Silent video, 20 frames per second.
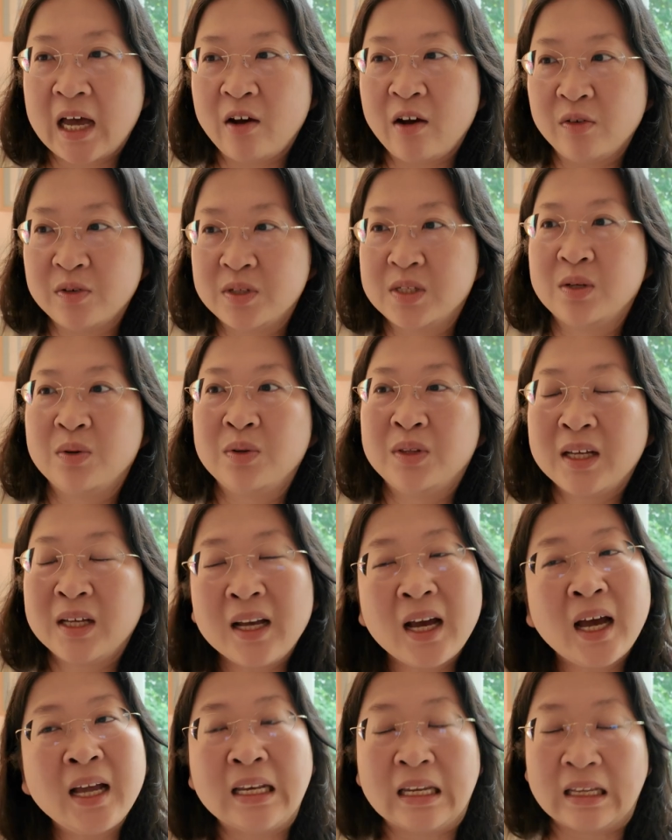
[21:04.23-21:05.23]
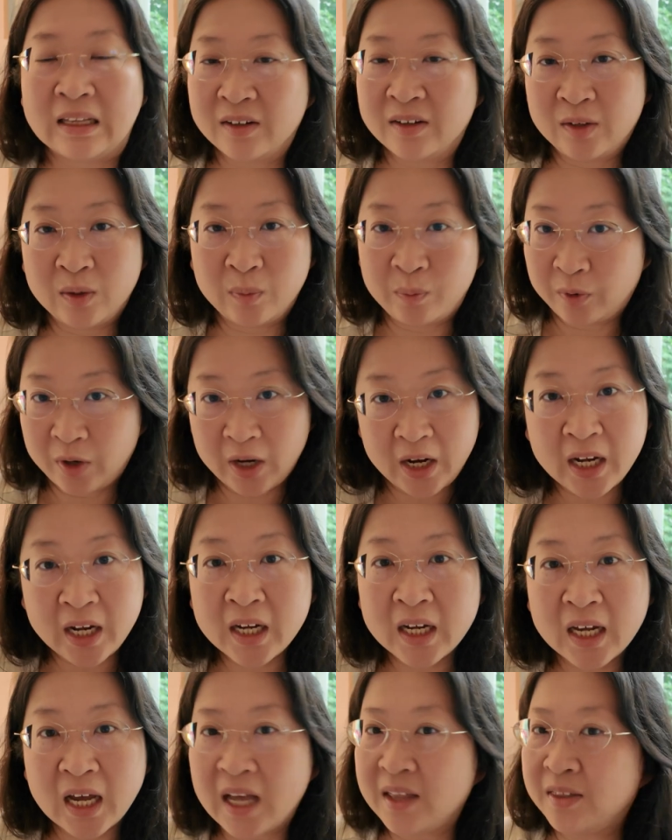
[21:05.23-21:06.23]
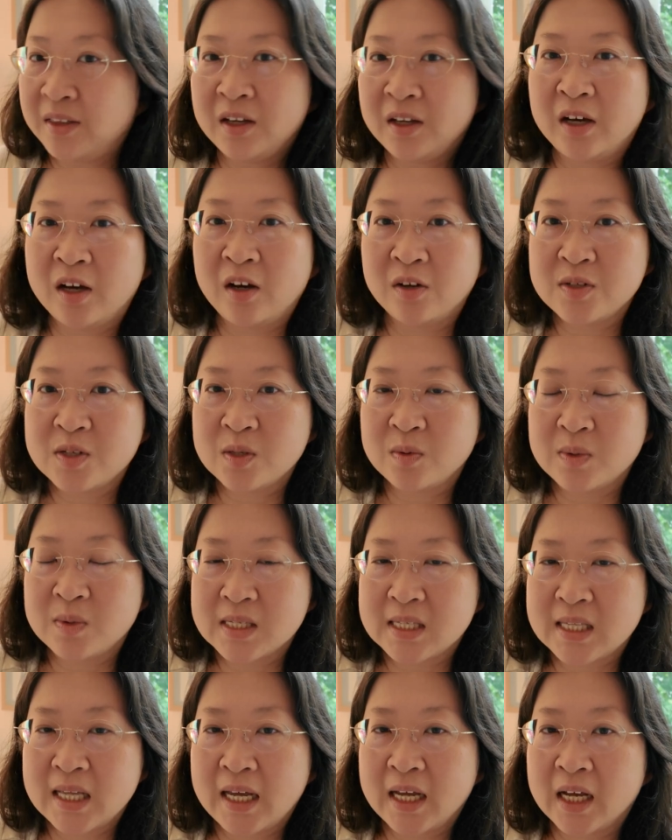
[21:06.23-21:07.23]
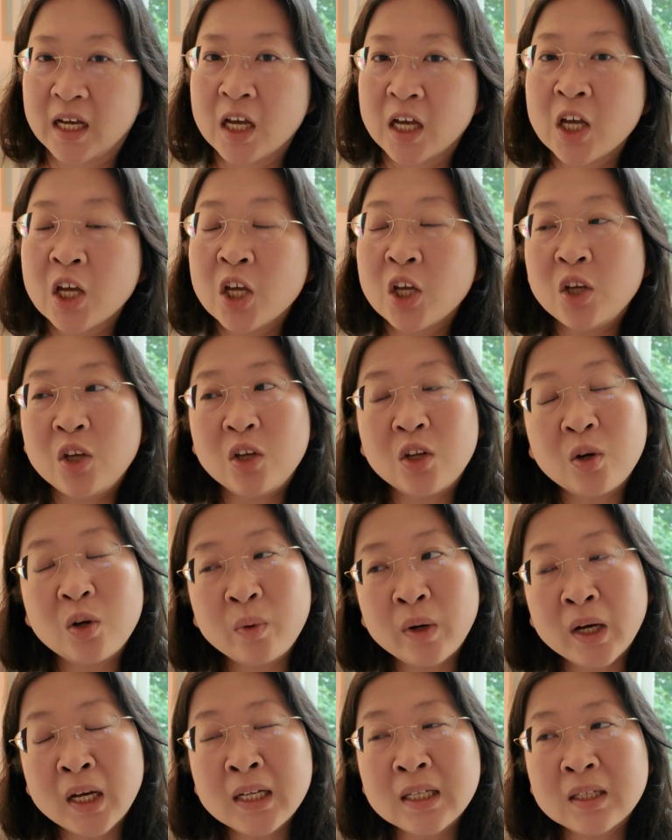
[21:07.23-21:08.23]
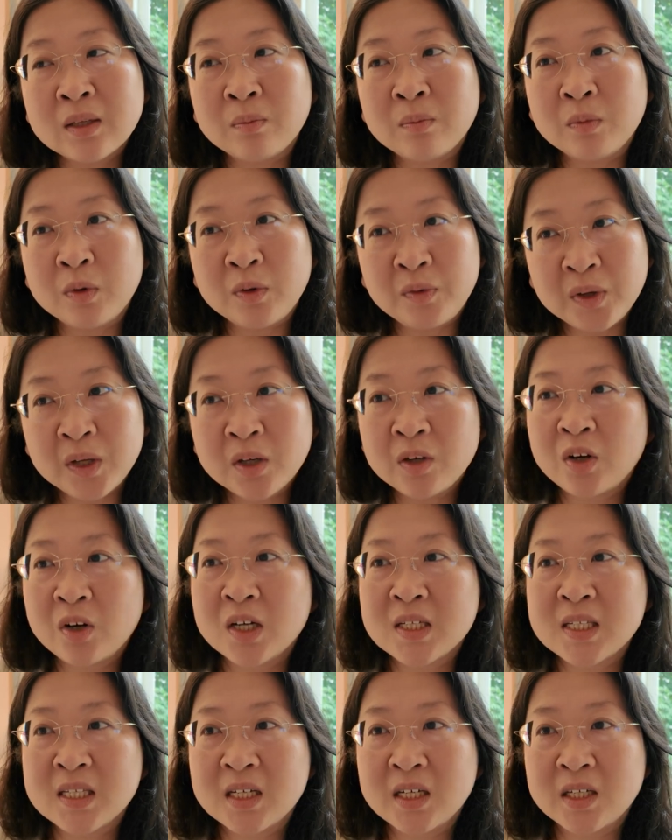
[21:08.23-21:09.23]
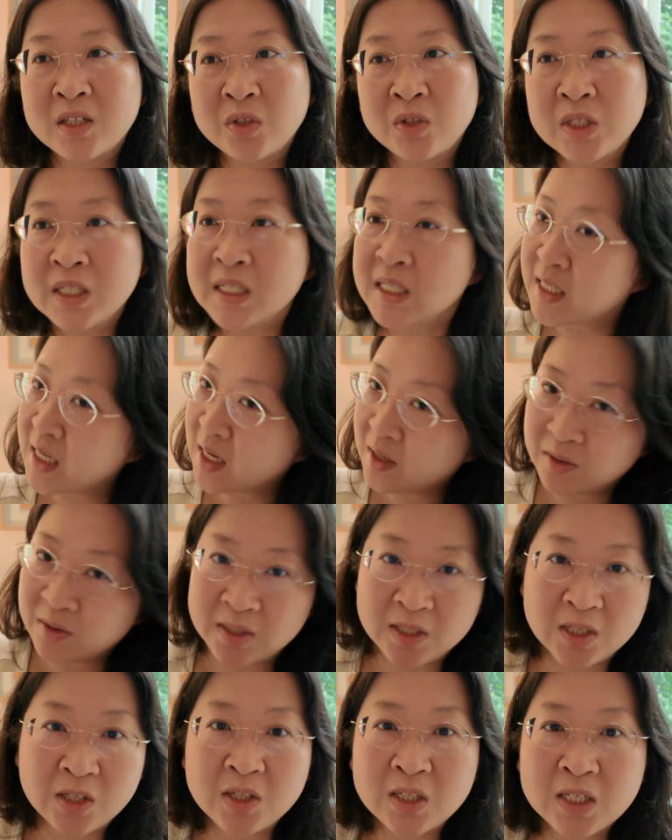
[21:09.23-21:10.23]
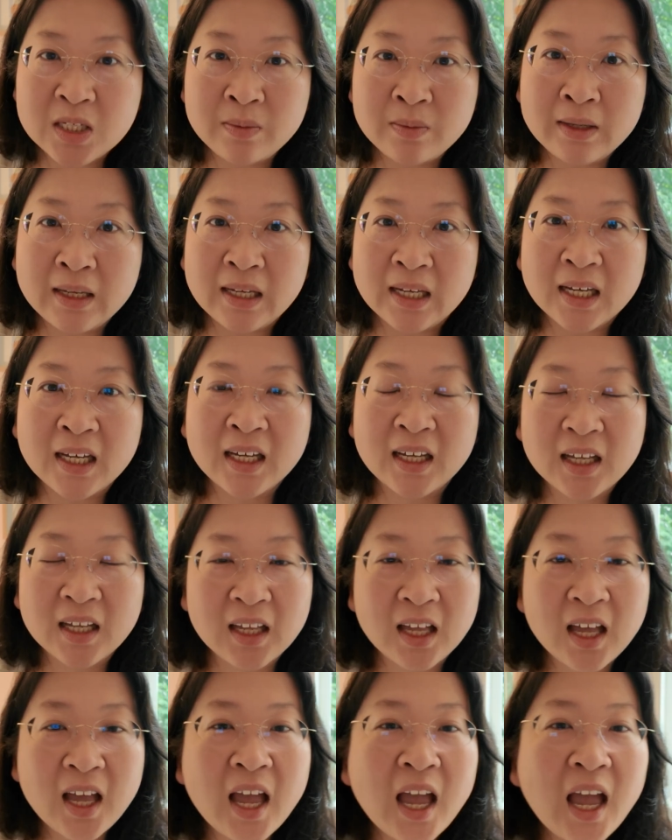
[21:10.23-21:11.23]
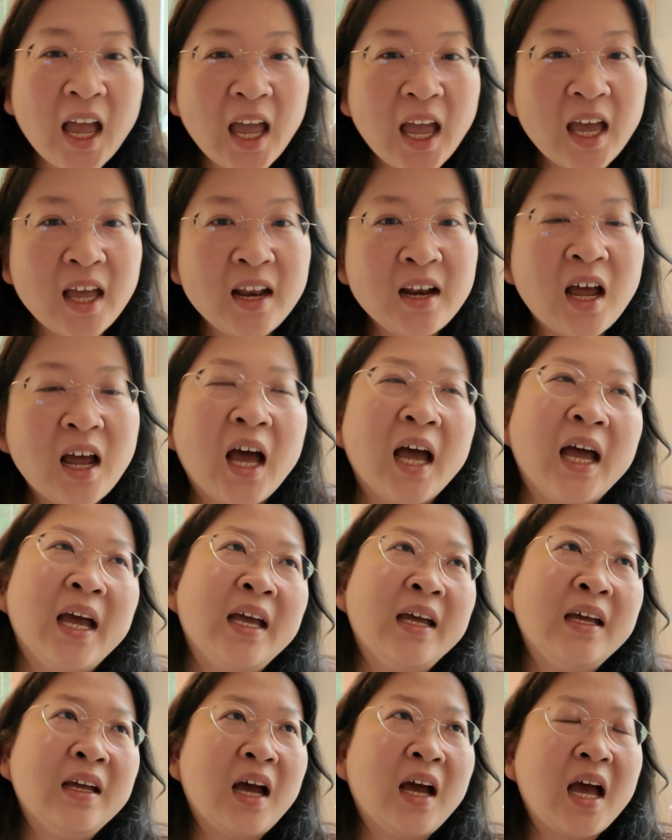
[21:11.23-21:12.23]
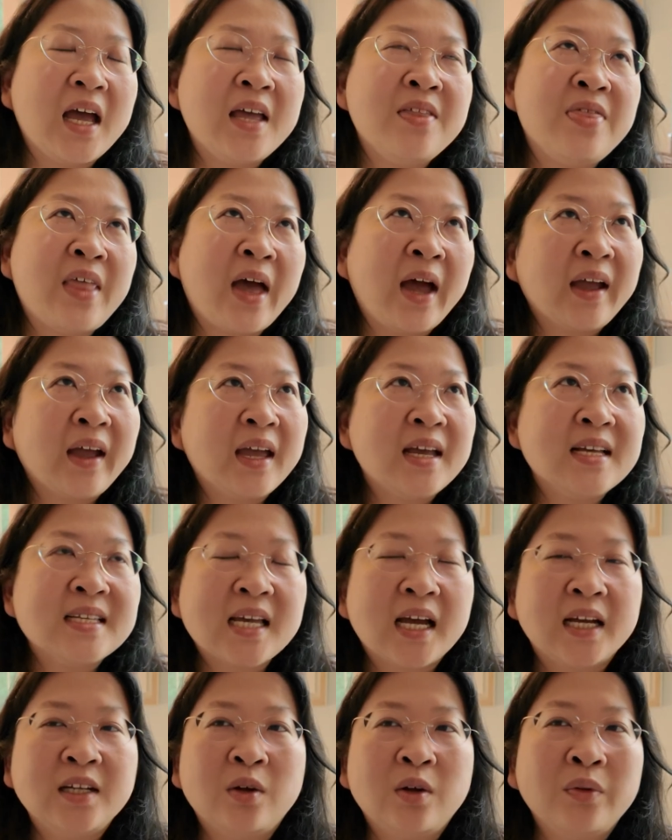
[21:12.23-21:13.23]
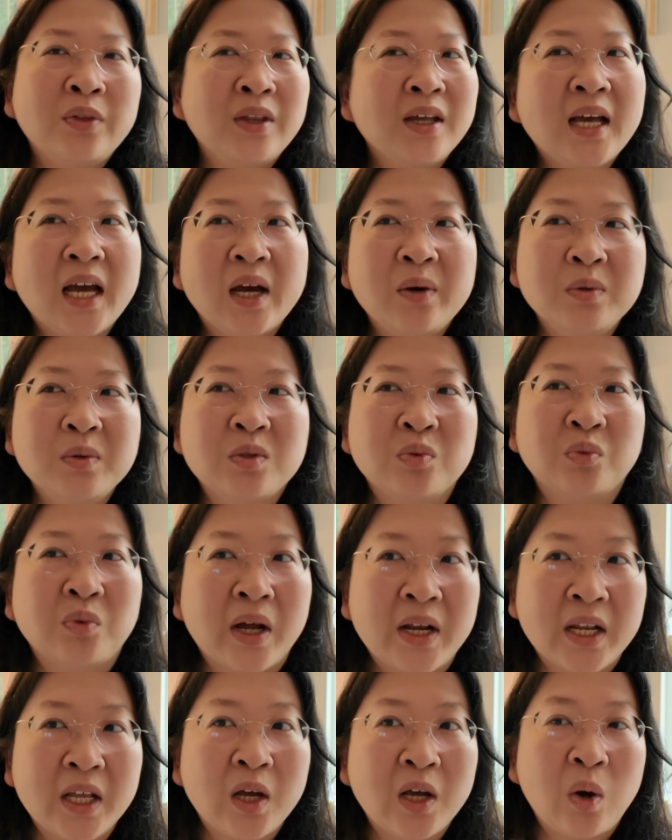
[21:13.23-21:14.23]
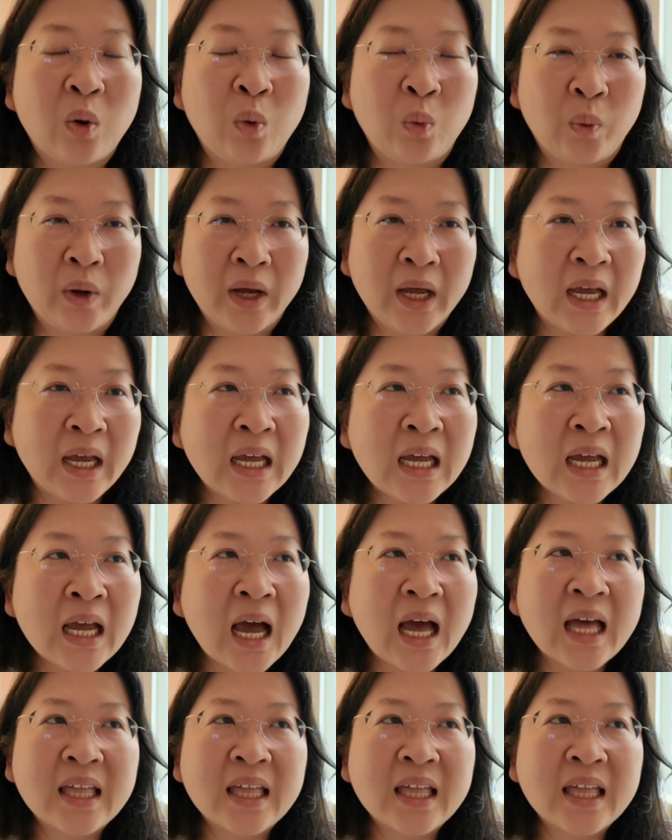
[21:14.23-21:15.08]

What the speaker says: I also think I needed a break. I think I also was like, you know what? Moving across the country sounds good to me. And in that case, I don't think I was running away.